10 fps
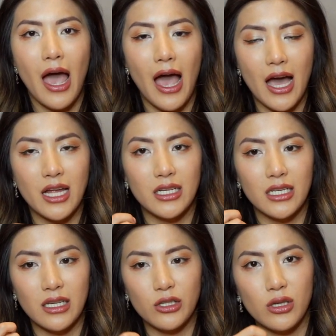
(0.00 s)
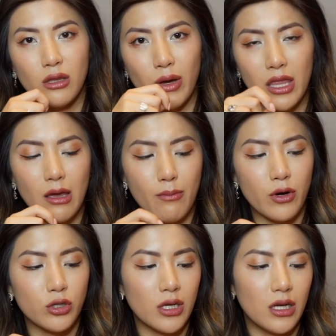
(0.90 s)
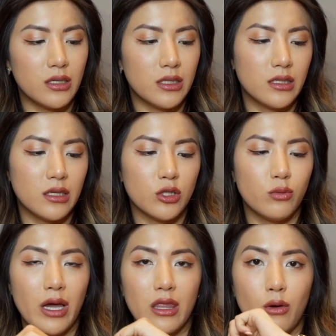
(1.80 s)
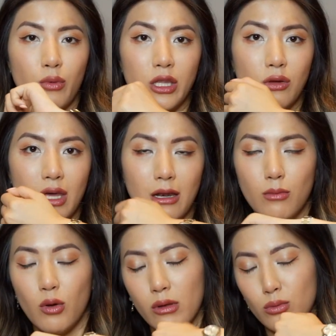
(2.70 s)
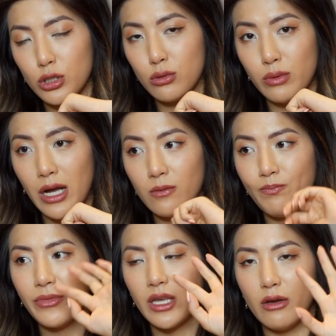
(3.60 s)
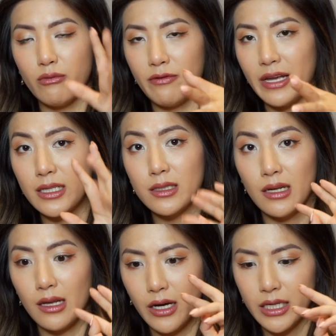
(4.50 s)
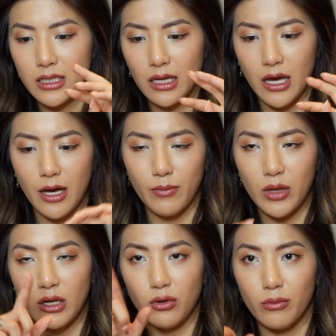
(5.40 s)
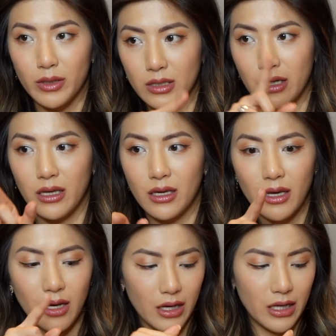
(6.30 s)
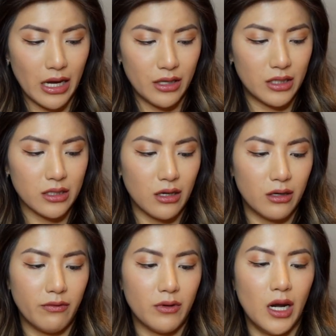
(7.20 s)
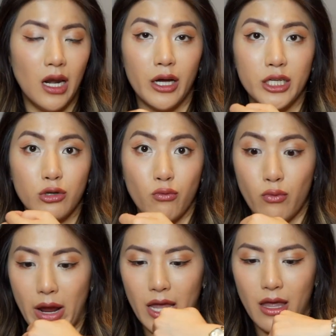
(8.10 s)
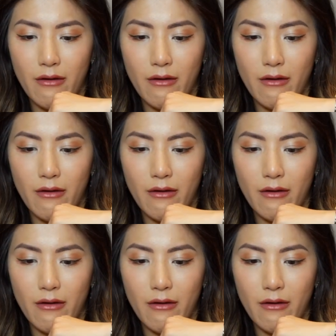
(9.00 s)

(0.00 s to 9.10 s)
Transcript: And essentially the way that they brush it is in such a way that when you then move the watch around, it reflects the light um, in almost like, yeah, this kind of light ray